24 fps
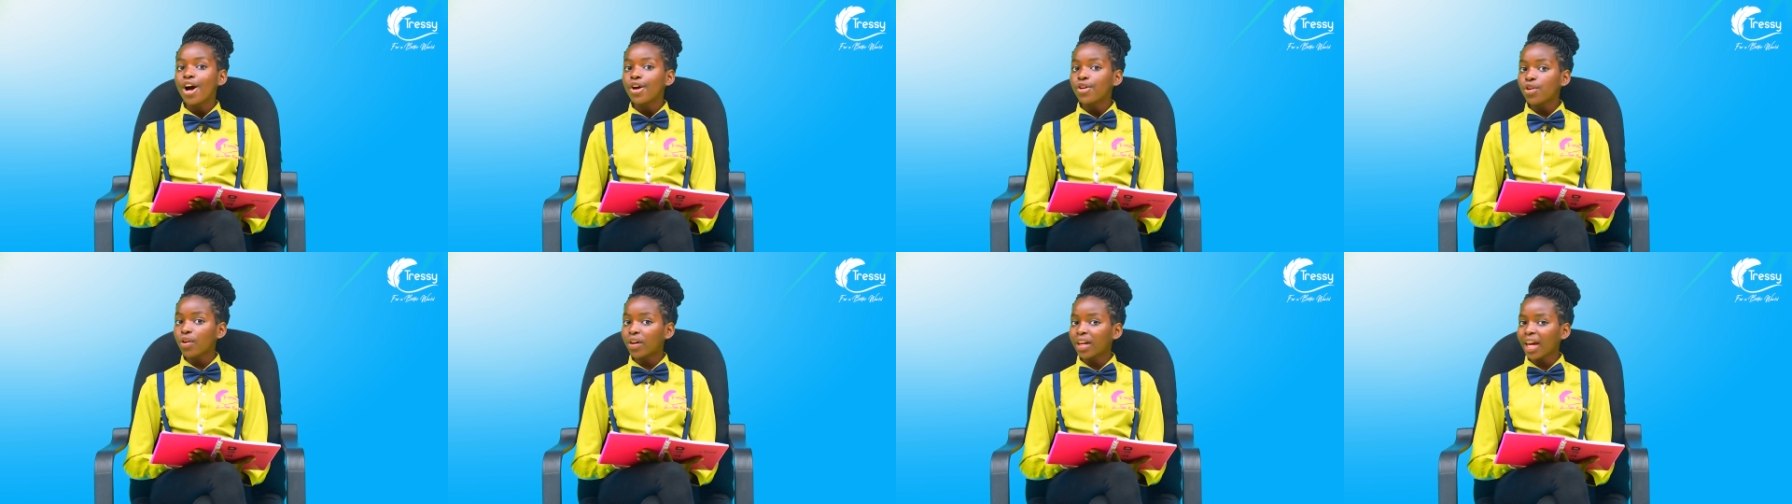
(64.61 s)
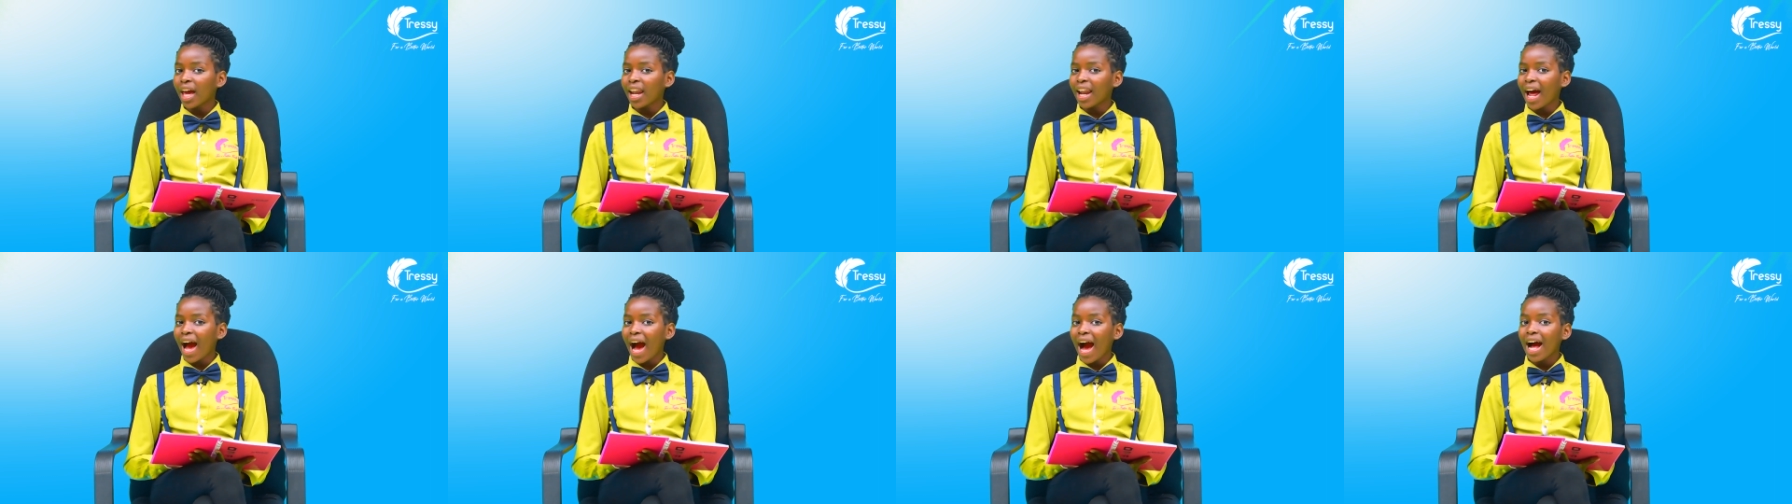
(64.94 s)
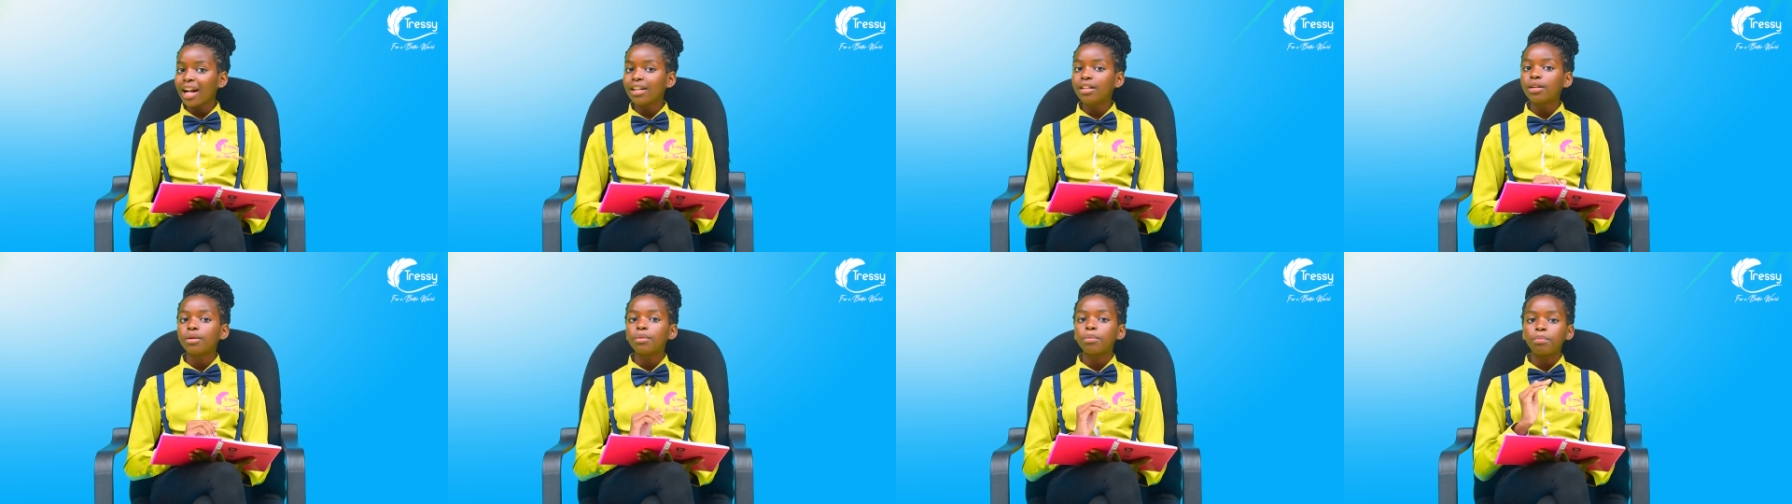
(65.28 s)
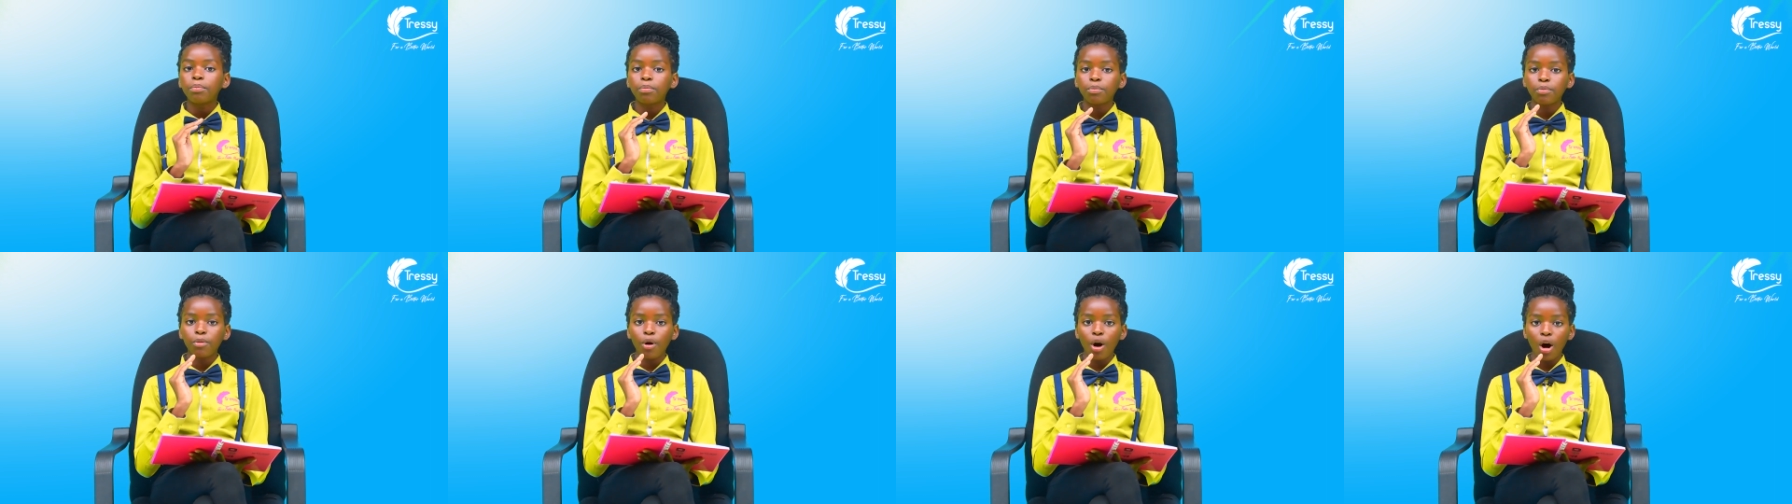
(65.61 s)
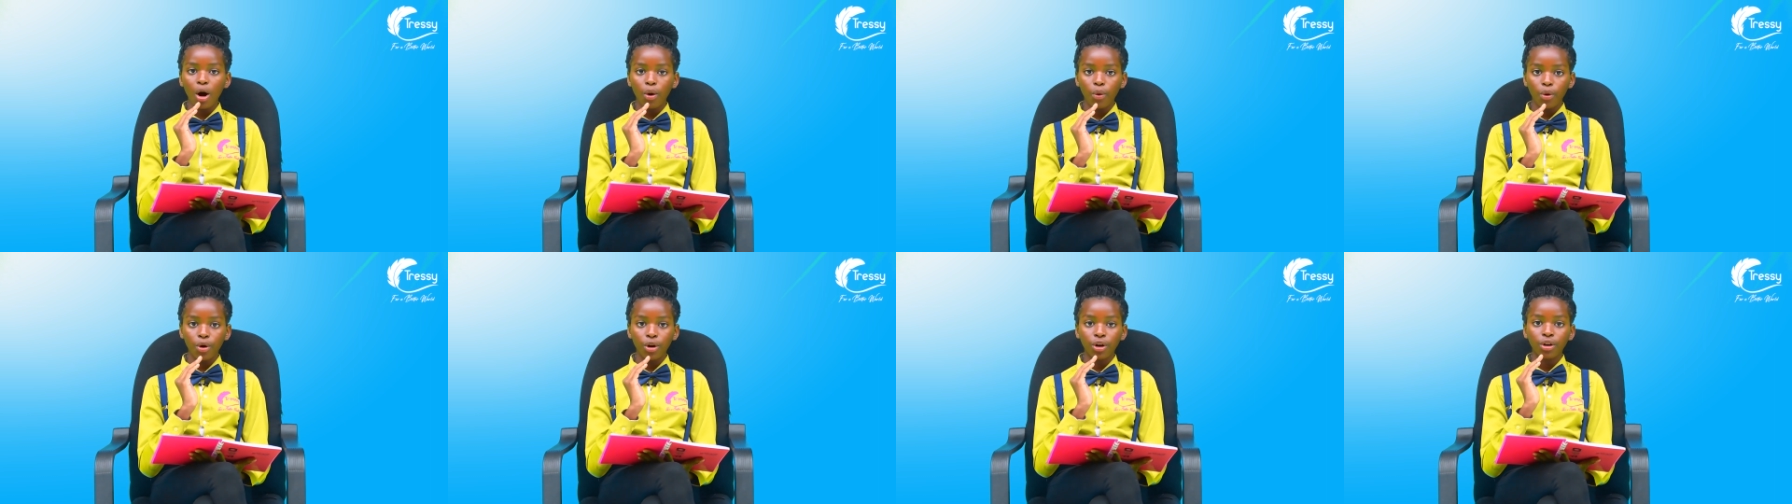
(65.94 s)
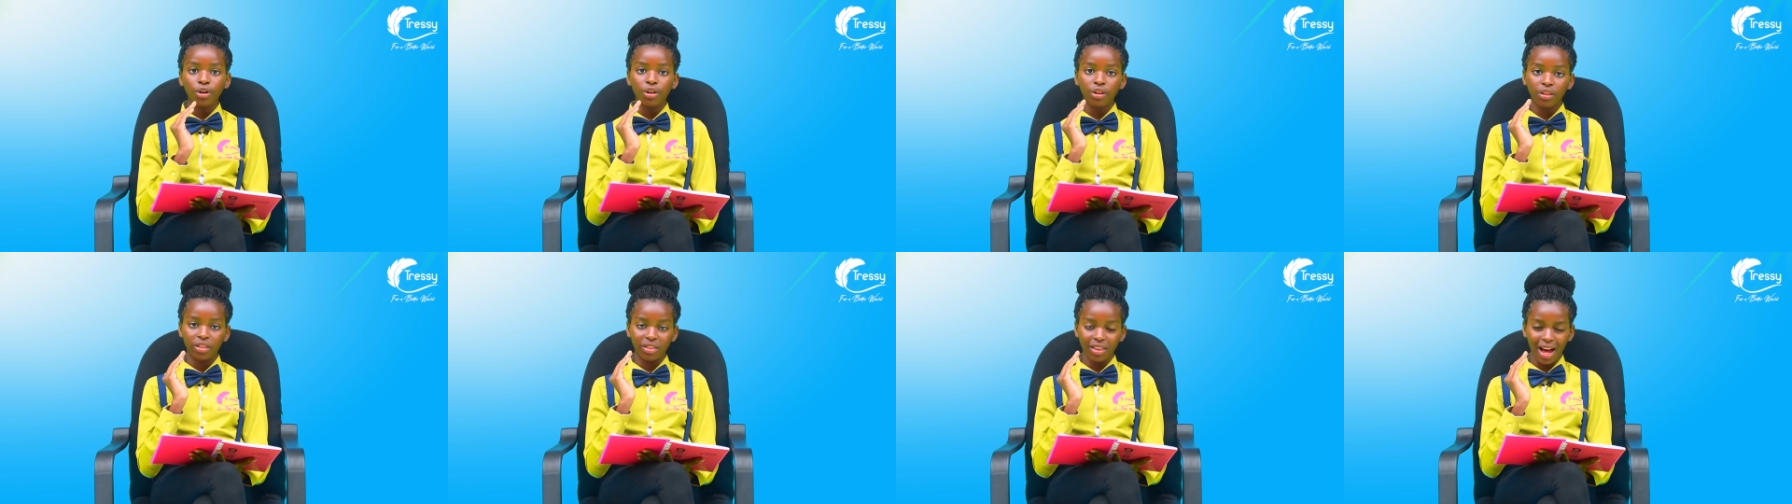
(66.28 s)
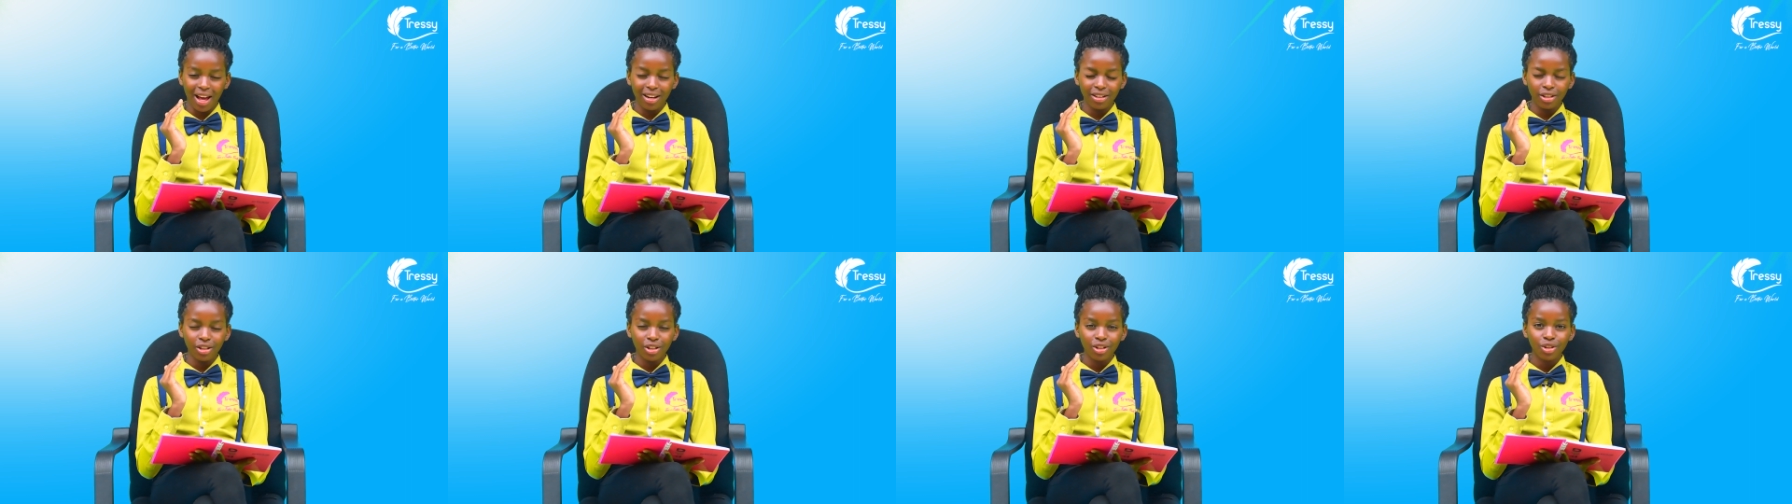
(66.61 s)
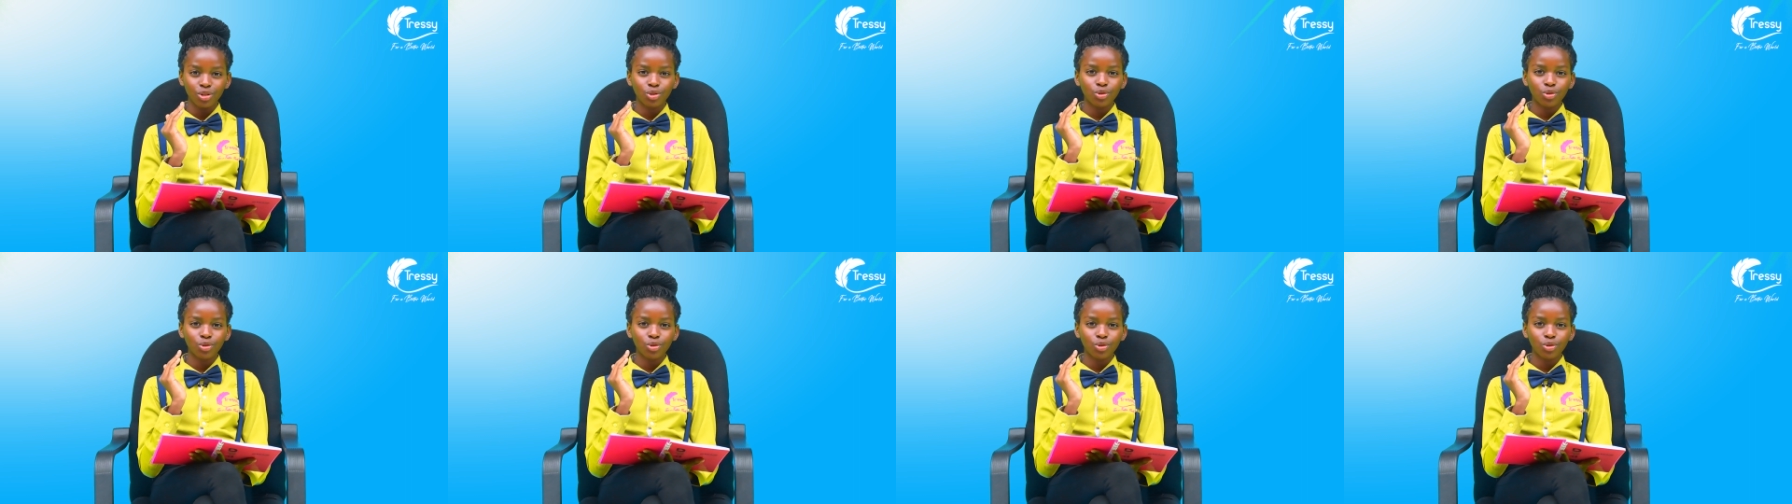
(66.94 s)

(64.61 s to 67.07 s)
You can add more than